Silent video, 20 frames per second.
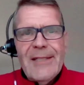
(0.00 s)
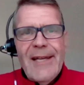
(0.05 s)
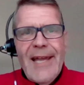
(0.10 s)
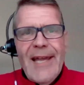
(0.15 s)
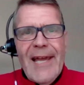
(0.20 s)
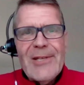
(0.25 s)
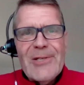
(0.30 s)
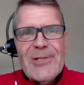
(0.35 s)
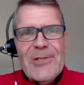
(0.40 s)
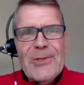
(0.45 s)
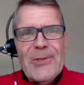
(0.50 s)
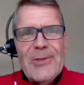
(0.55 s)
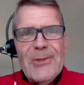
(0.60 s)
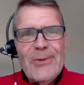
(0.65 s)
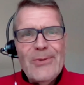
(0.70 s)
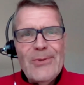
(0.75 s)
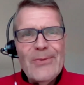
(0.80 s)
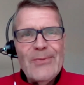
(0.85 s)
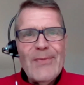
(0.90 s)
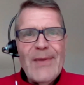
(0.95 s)
and
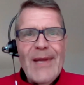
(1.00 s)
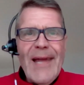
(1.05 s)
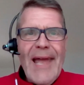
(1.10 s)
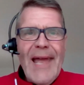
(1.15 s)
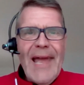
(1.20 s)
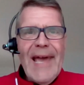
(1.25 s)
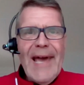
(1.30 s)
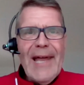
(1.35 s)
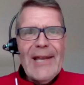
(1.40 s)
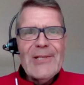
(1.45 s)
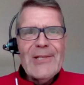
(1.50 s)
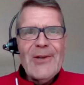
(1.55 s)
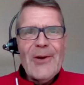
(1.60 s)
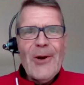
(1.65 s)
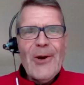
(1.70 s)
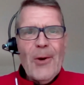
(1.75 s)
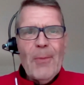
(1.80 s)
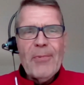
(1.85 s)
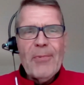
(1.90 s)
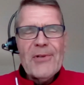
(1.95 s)
to add
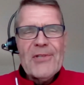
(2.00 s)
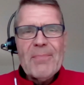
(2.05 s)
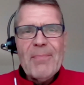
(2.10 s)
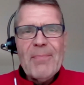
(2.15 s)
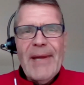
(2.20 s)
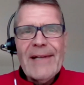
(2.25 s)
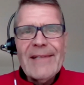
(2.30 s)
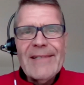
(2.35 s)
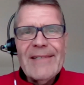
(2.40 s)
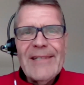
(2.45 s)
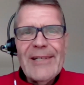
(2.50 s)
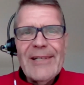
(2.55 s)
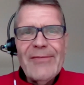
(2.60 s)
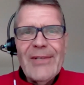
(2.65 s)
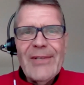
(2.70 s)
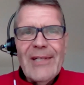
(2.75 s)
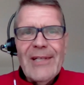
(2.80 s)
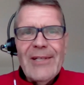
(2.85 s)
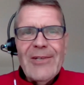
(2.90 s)
her perspective